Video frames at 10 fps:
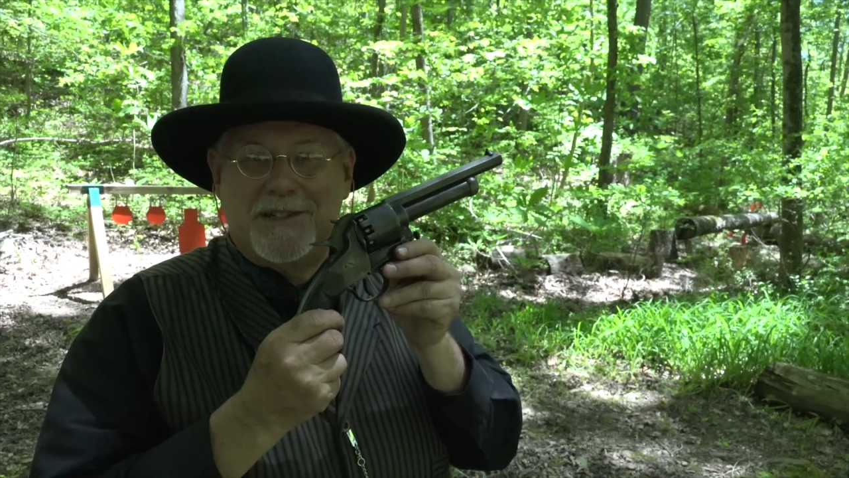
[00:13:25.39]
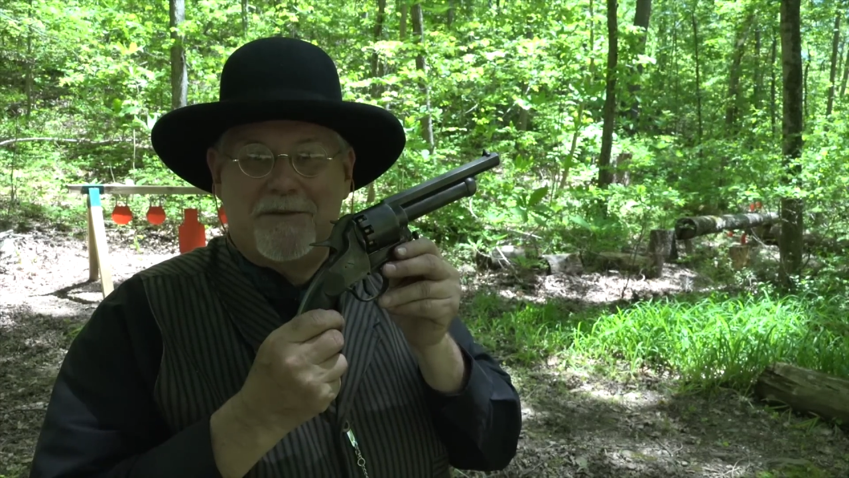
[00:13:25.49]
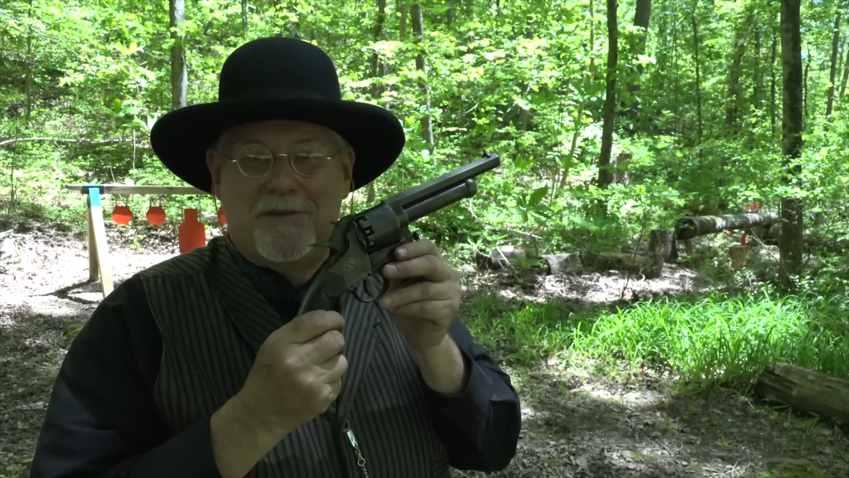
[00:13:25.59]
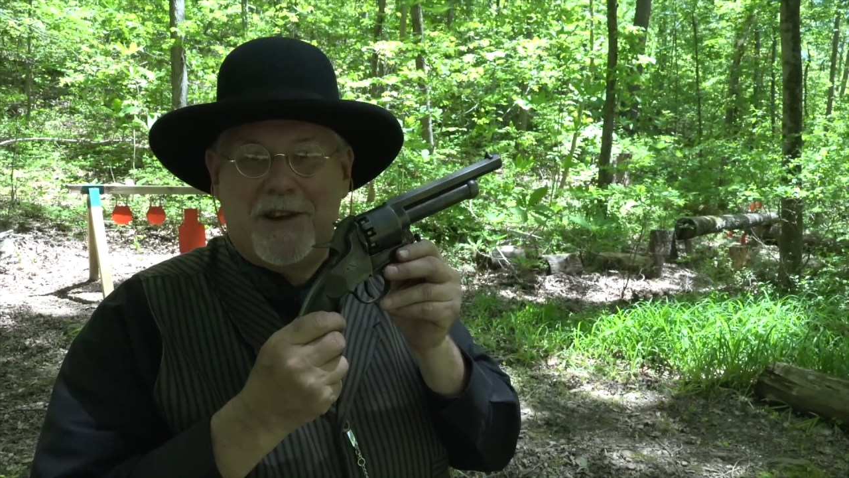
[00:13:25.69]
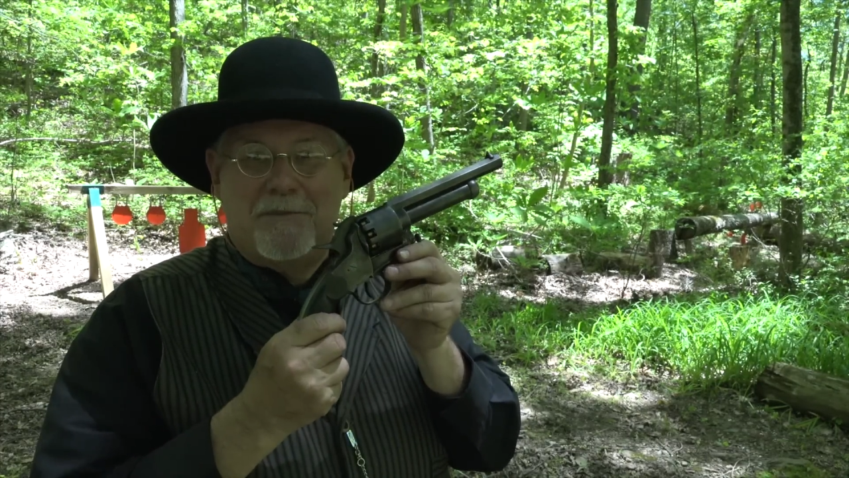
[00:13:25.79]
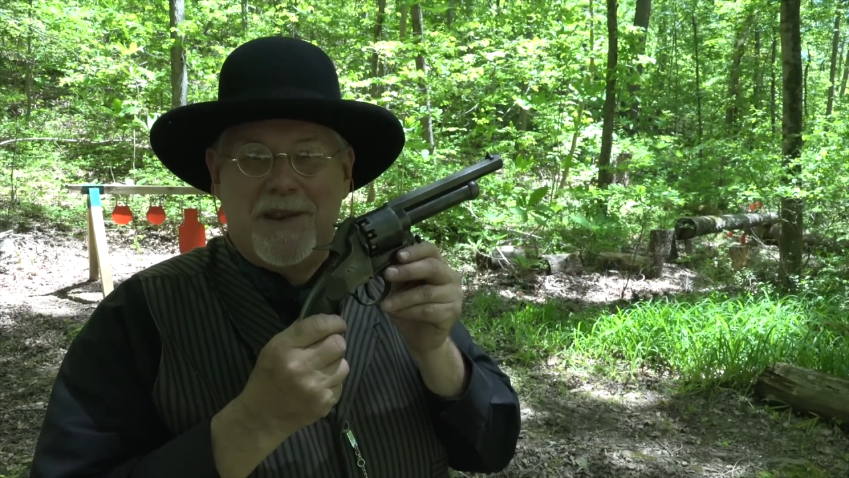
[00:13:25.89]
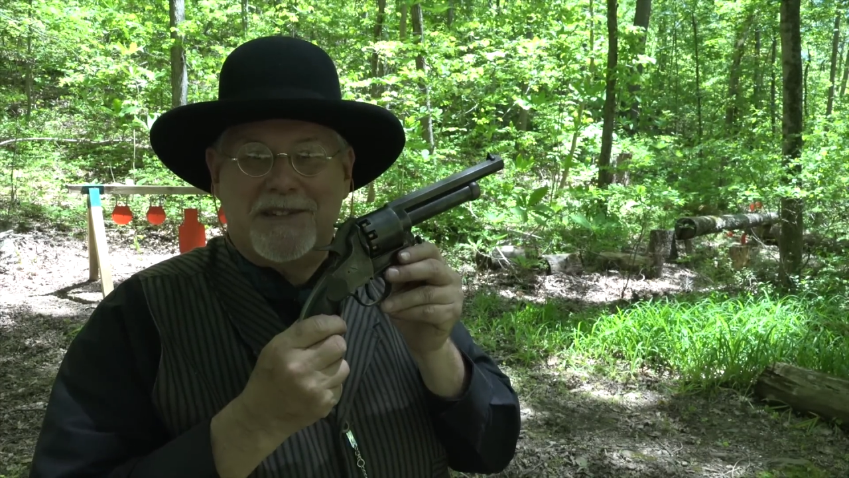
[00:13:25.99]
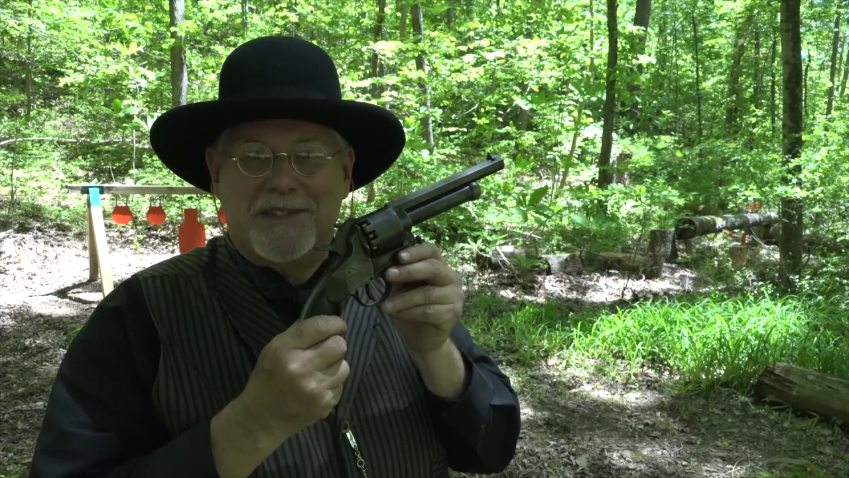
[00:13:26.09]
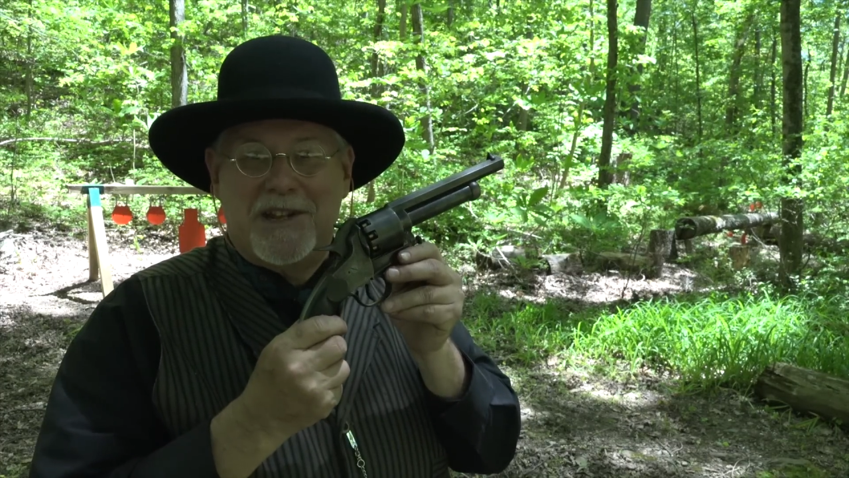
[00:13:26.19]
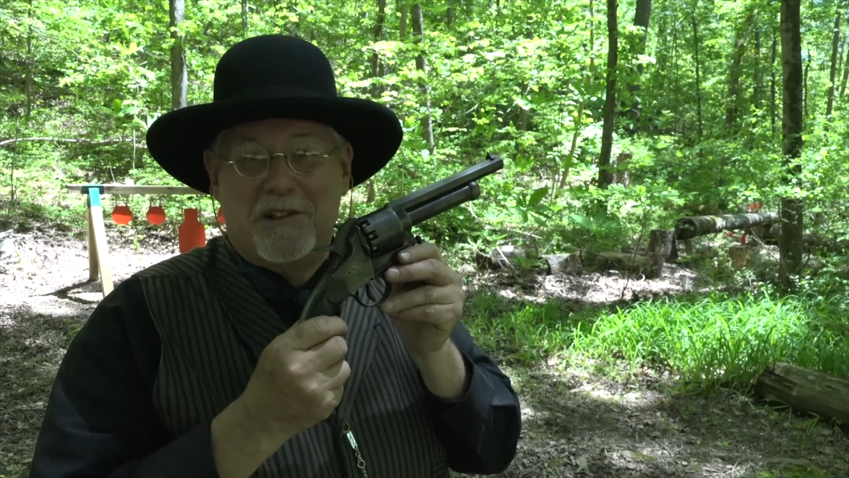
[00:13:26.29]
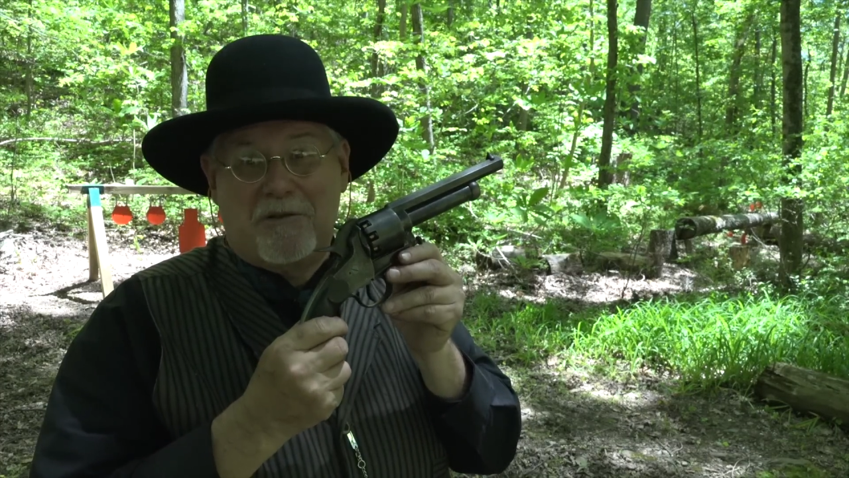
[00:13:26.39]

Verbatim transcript: see if we can make steel